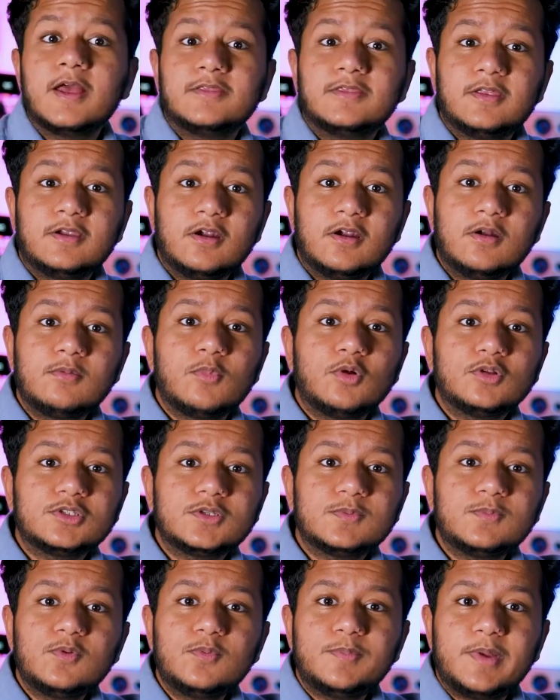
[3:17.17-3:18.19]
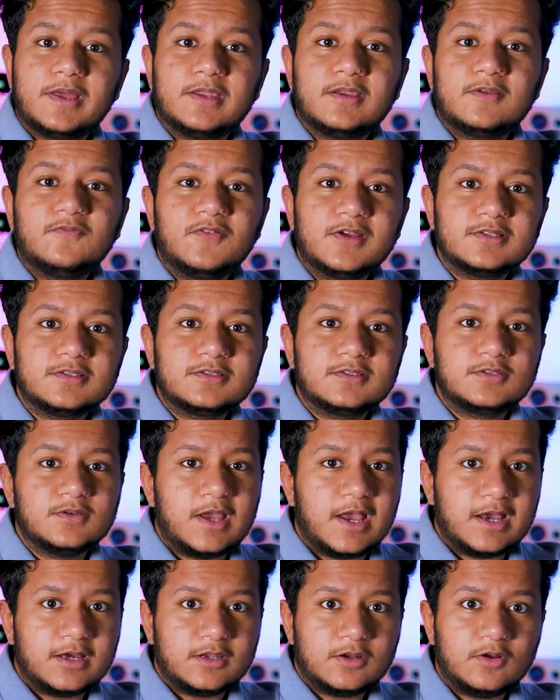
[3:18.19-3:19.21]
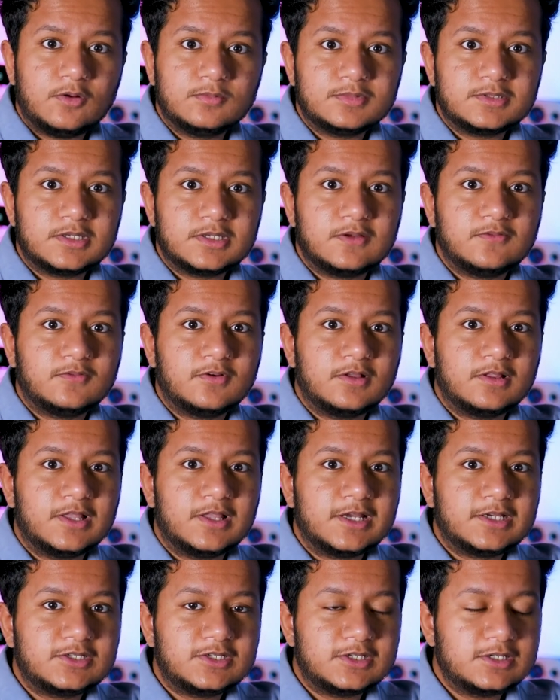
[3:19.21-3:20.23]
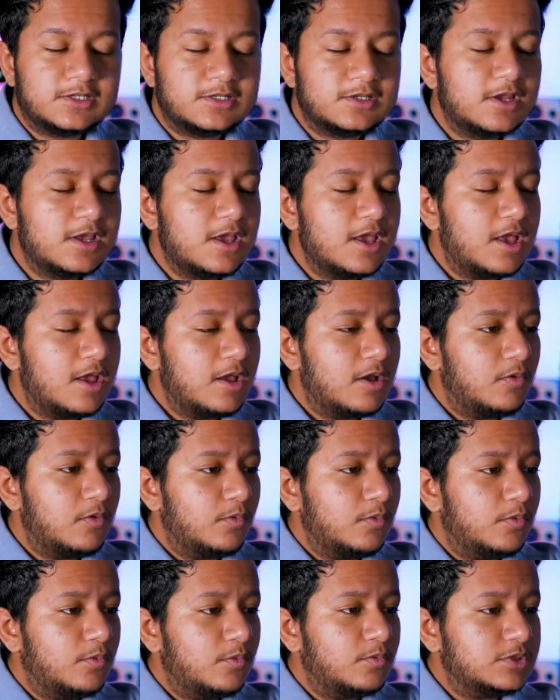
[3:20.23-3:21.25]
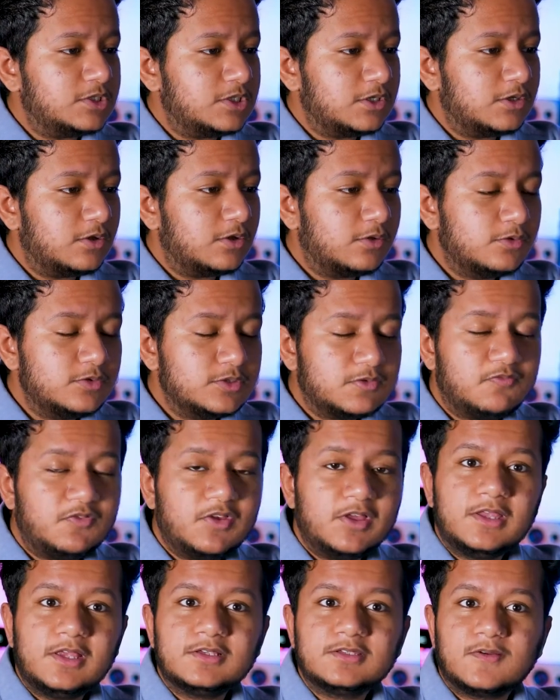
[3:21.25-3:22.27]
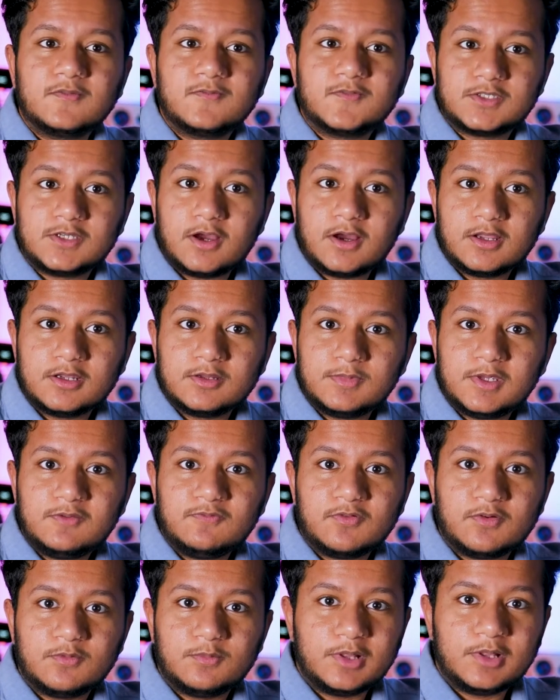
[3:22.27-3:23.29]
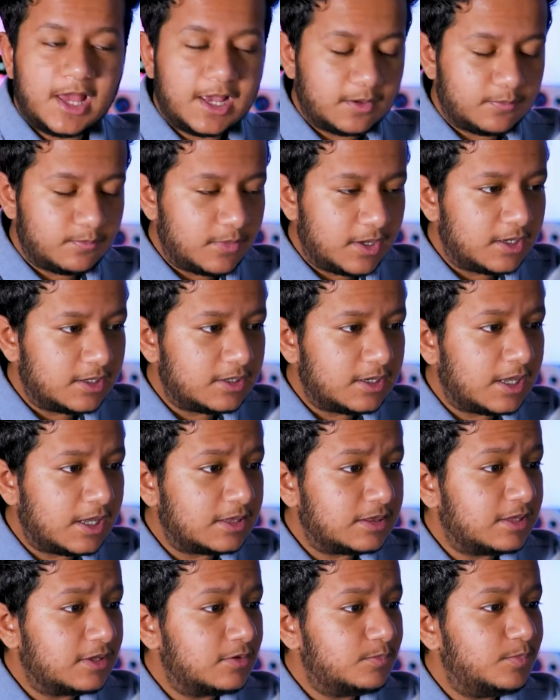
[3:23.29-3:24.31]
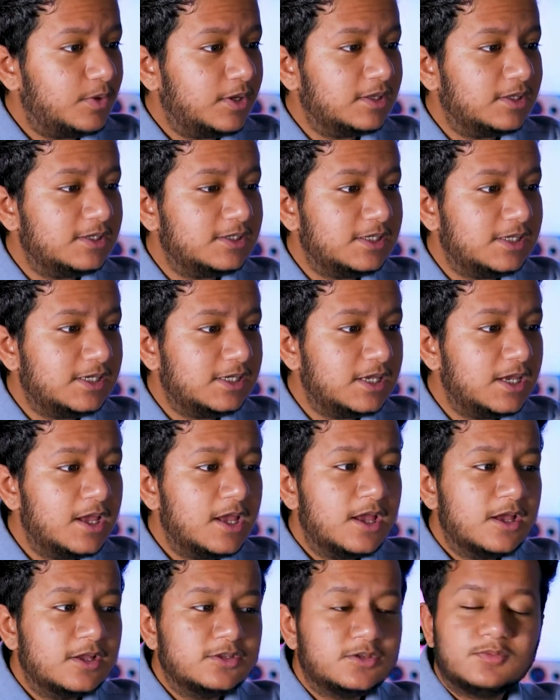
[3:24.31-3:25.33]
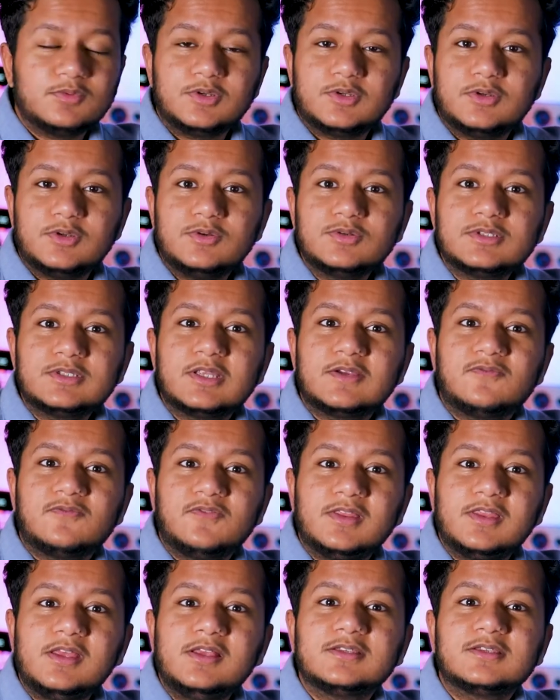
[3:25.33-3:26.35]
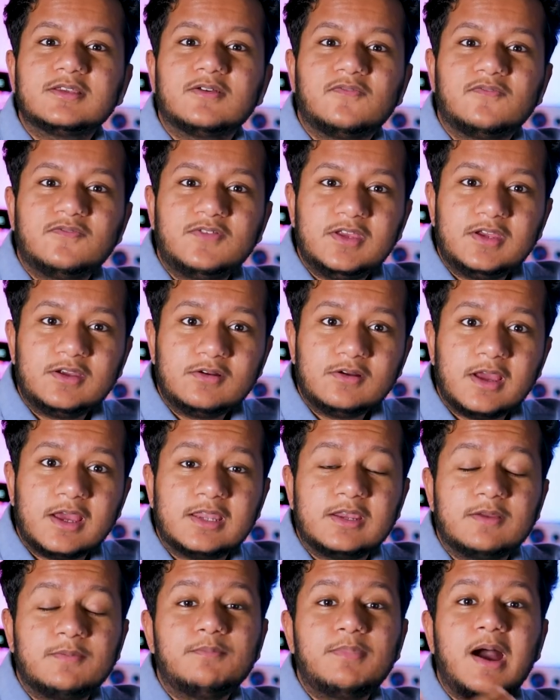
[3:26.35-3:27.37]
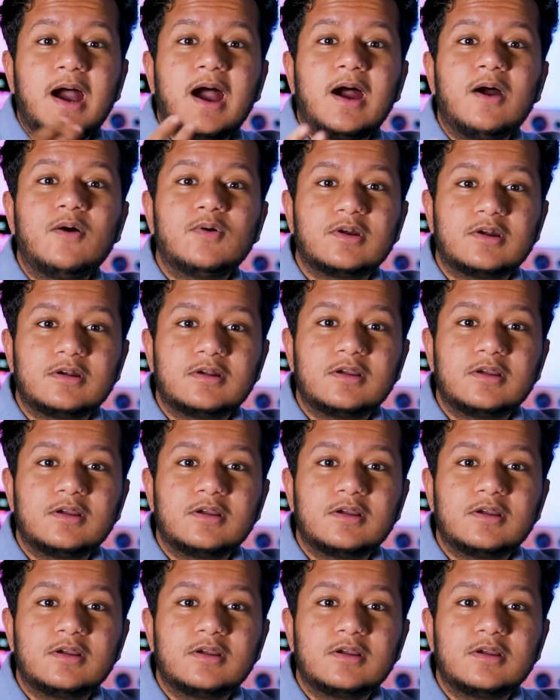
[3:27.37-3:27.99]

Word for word: There are multiple benefits to at home self collection which includes feelings of autonomy for black men, the ability to reduce their feelings of fear and empower